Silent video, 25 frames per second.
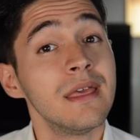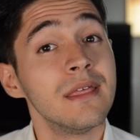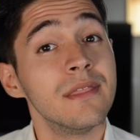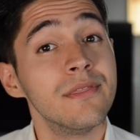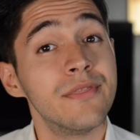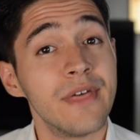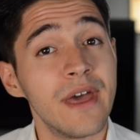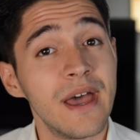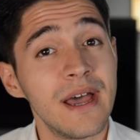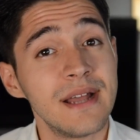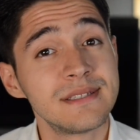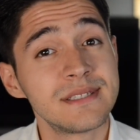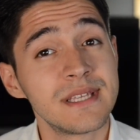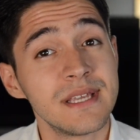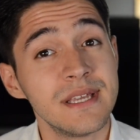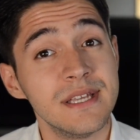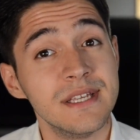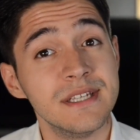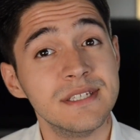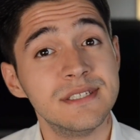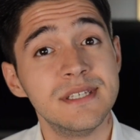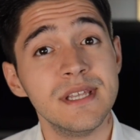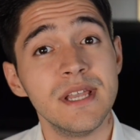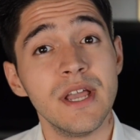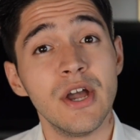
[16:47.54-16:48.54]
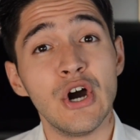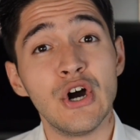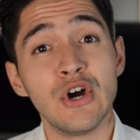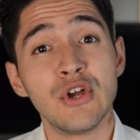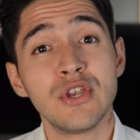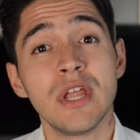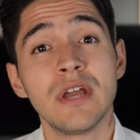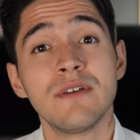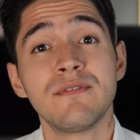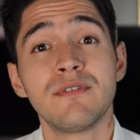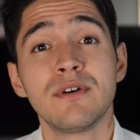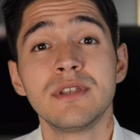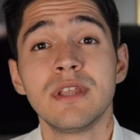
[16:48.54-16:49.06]
That is the
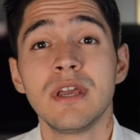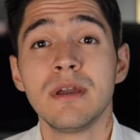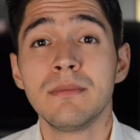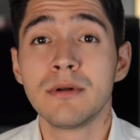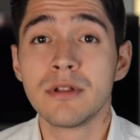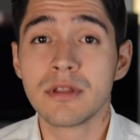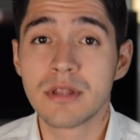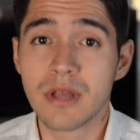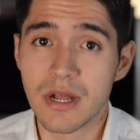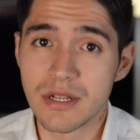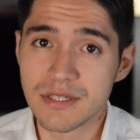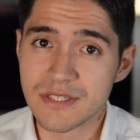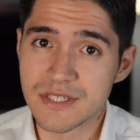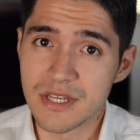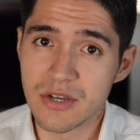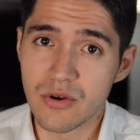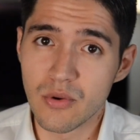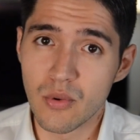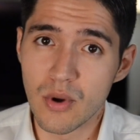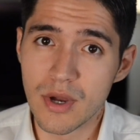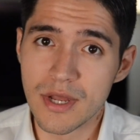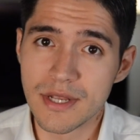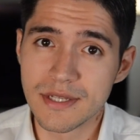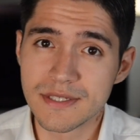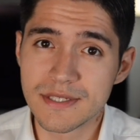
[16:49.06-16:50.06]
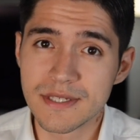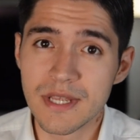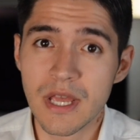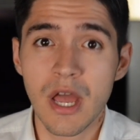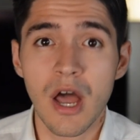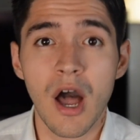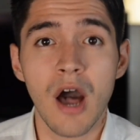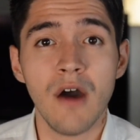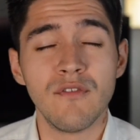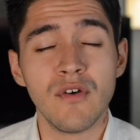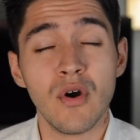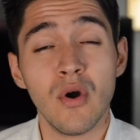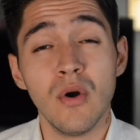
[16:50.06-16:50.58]
unavoidable consequence
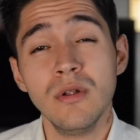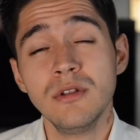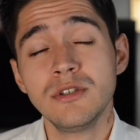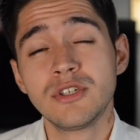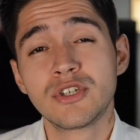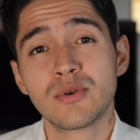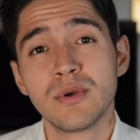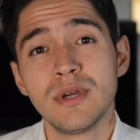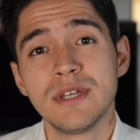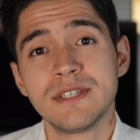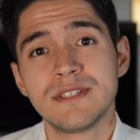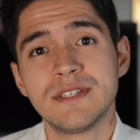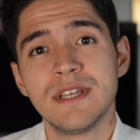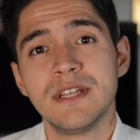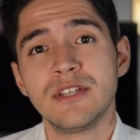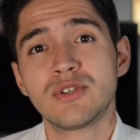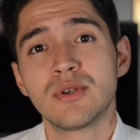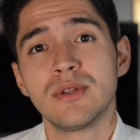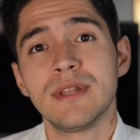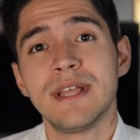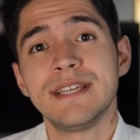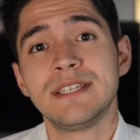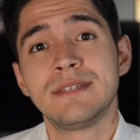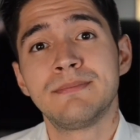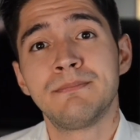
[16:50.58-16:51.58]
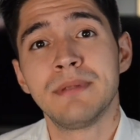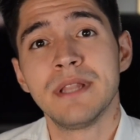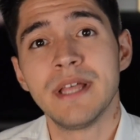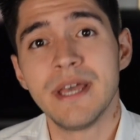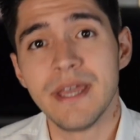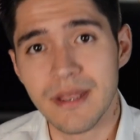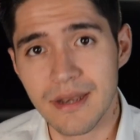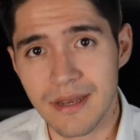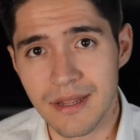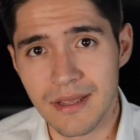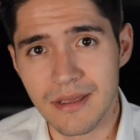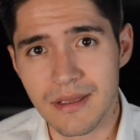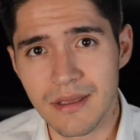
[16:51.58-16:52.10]
of ultra-centralized
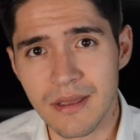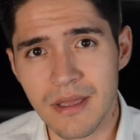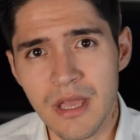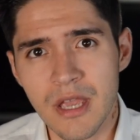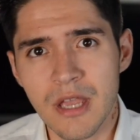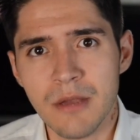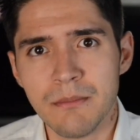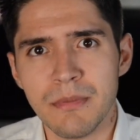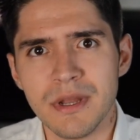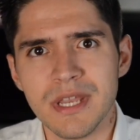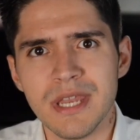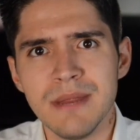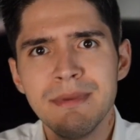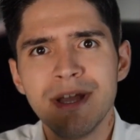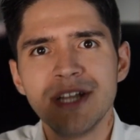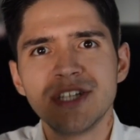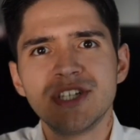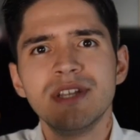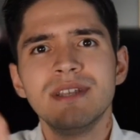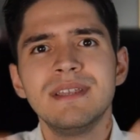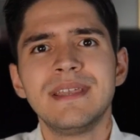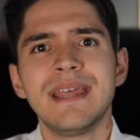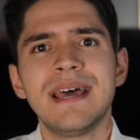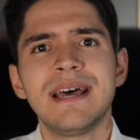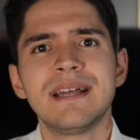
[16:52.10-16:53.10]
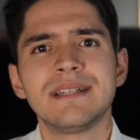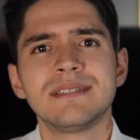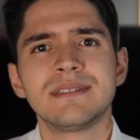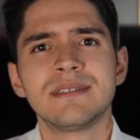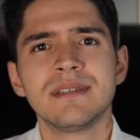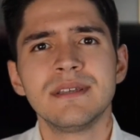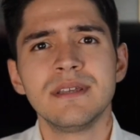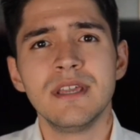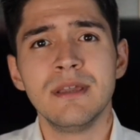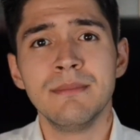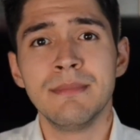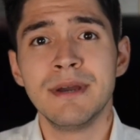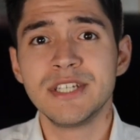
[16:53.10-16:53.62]
planning. But imagine
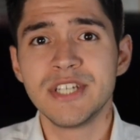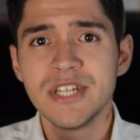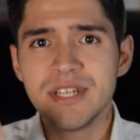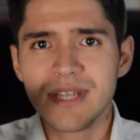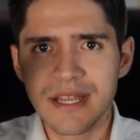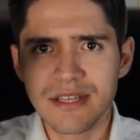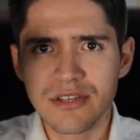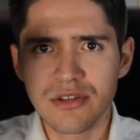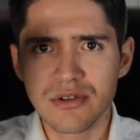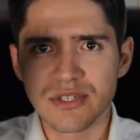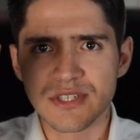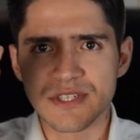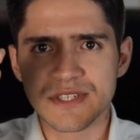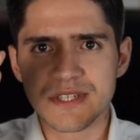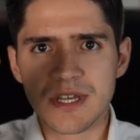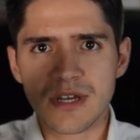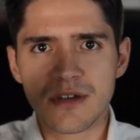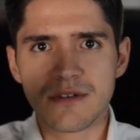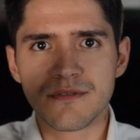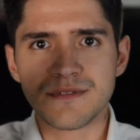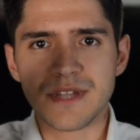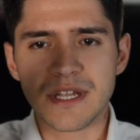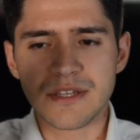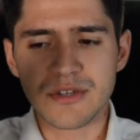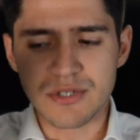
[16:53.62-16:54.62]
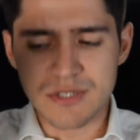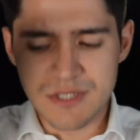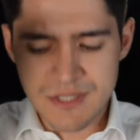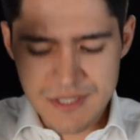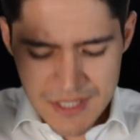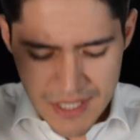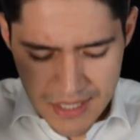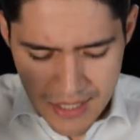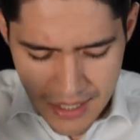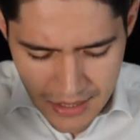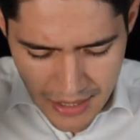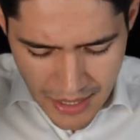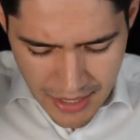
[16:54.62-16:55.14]
that yourself, that you're
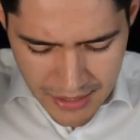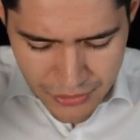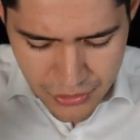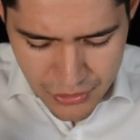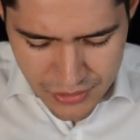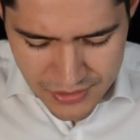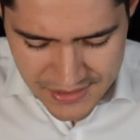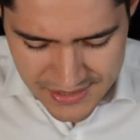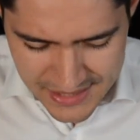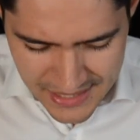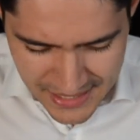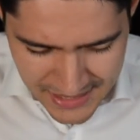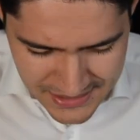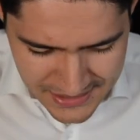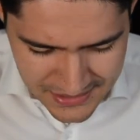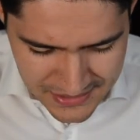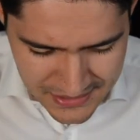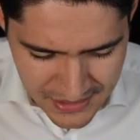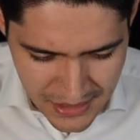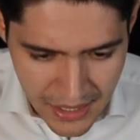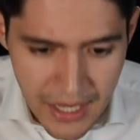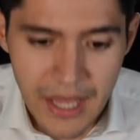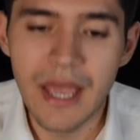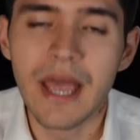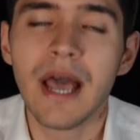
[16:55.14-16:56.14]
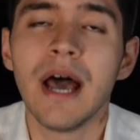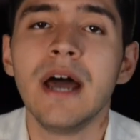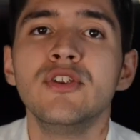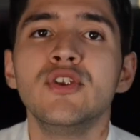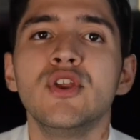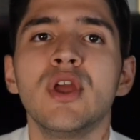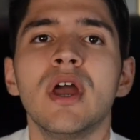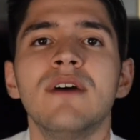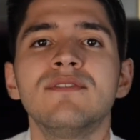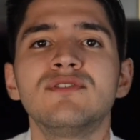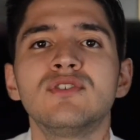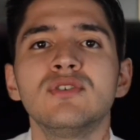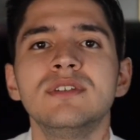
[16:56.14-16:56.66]
sitting at your desk and you
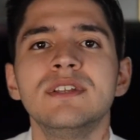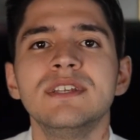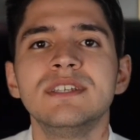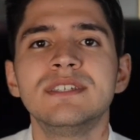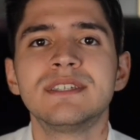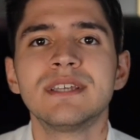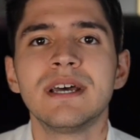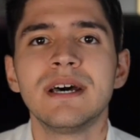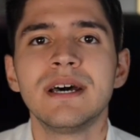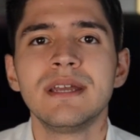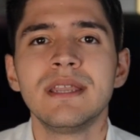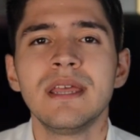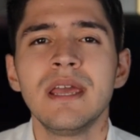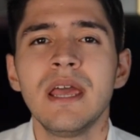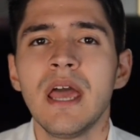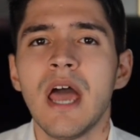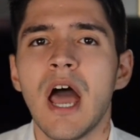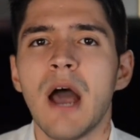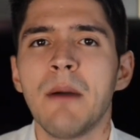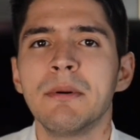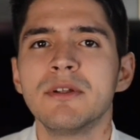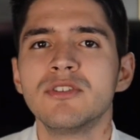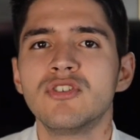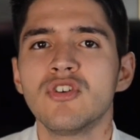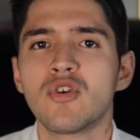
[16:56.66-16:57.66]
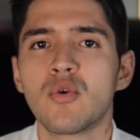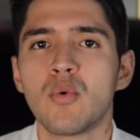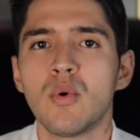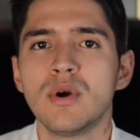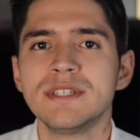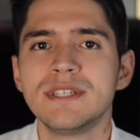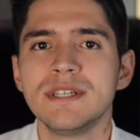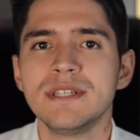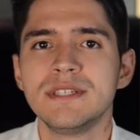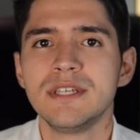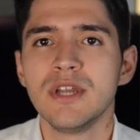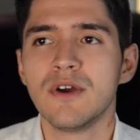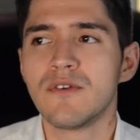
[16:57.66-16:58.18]
have to decide about the
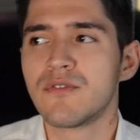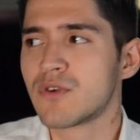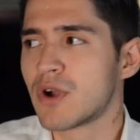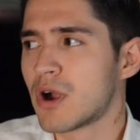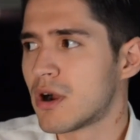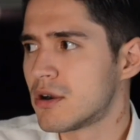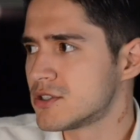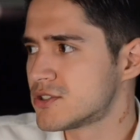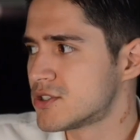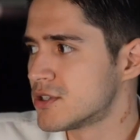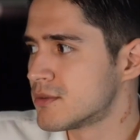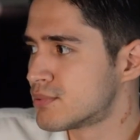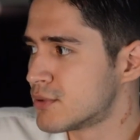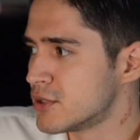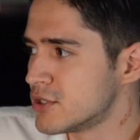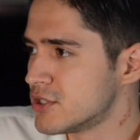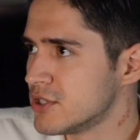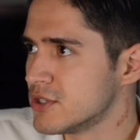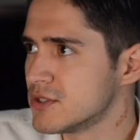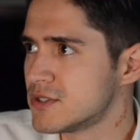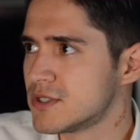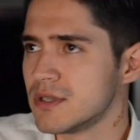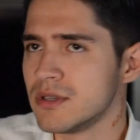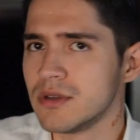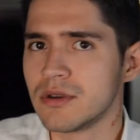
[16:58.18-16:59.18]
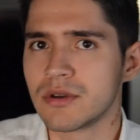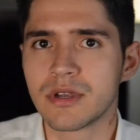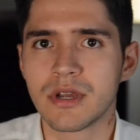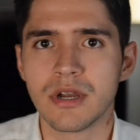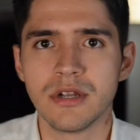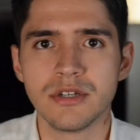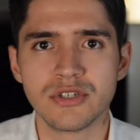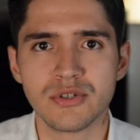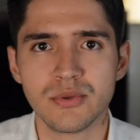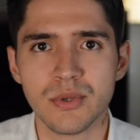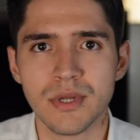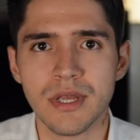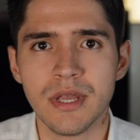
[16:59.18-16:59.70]
quantity of cars to produce in your
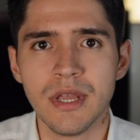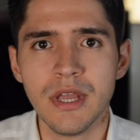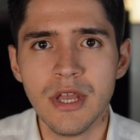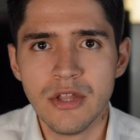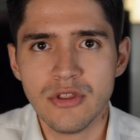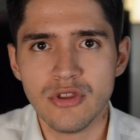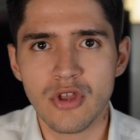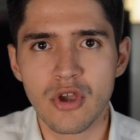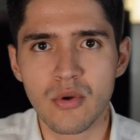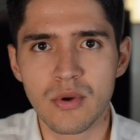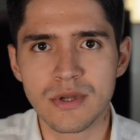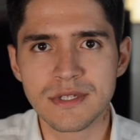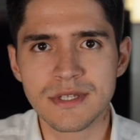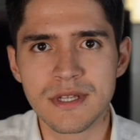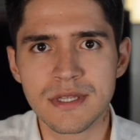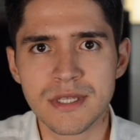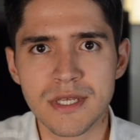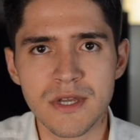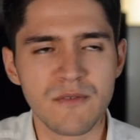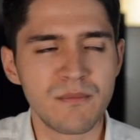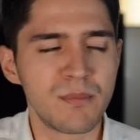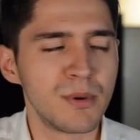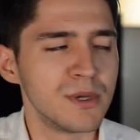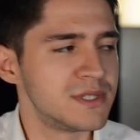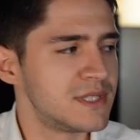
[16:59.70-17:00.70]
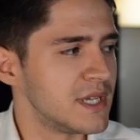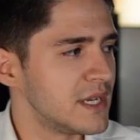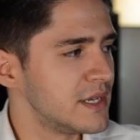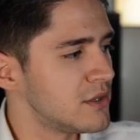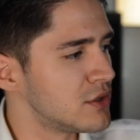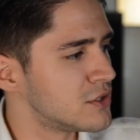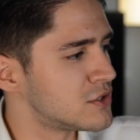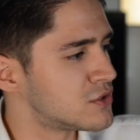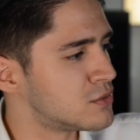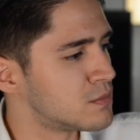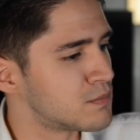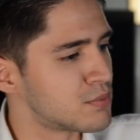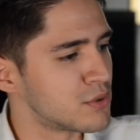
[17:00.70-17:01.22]
country, the quantity of potatoes
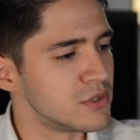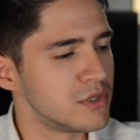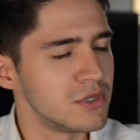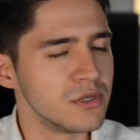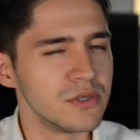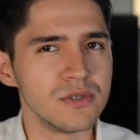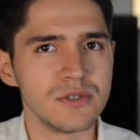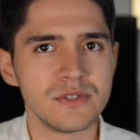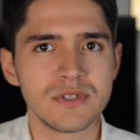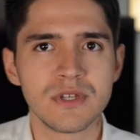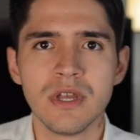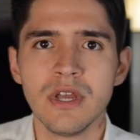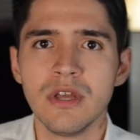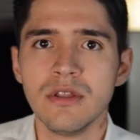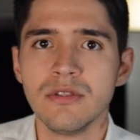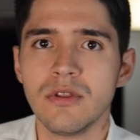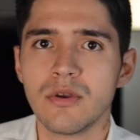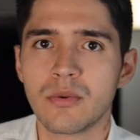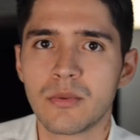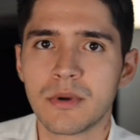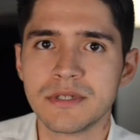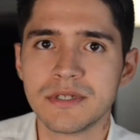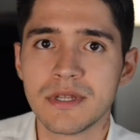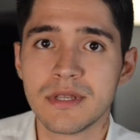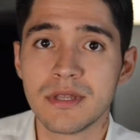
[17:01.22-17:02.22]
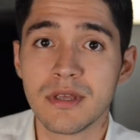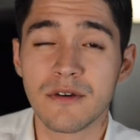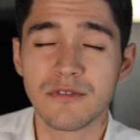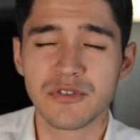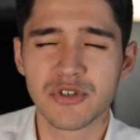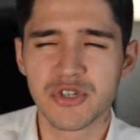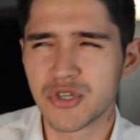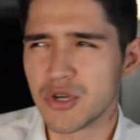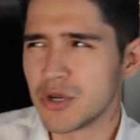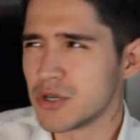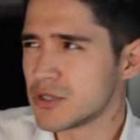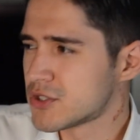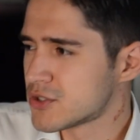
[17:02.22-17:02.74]
to produce, the quantity of
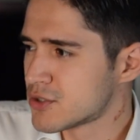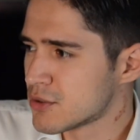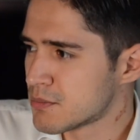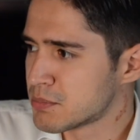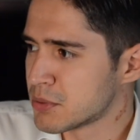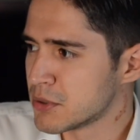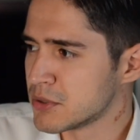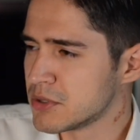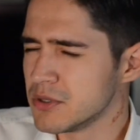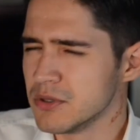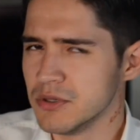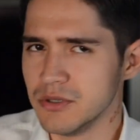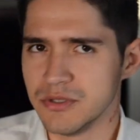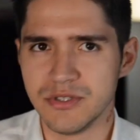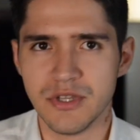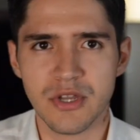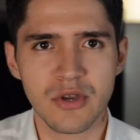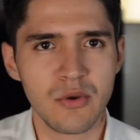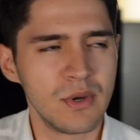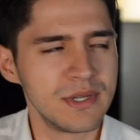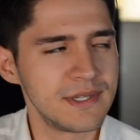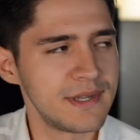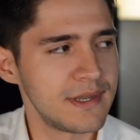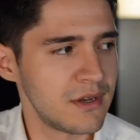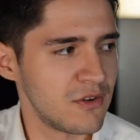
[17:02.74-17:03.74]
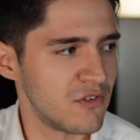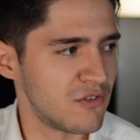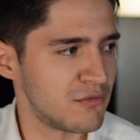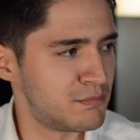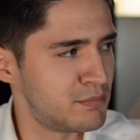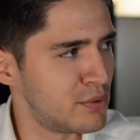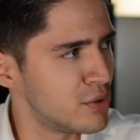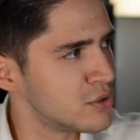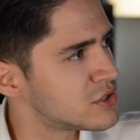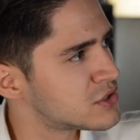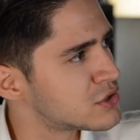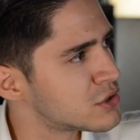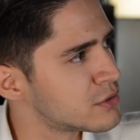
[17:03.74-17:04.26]
shirts to produce, the quantity of
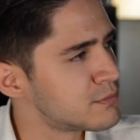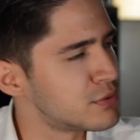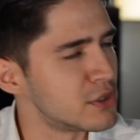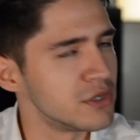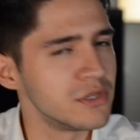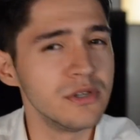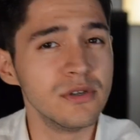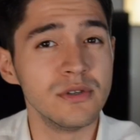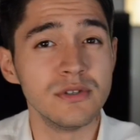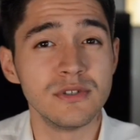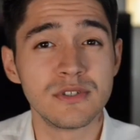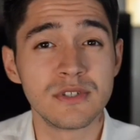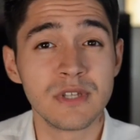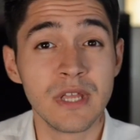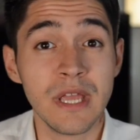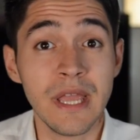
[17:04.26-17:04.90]
books to produce,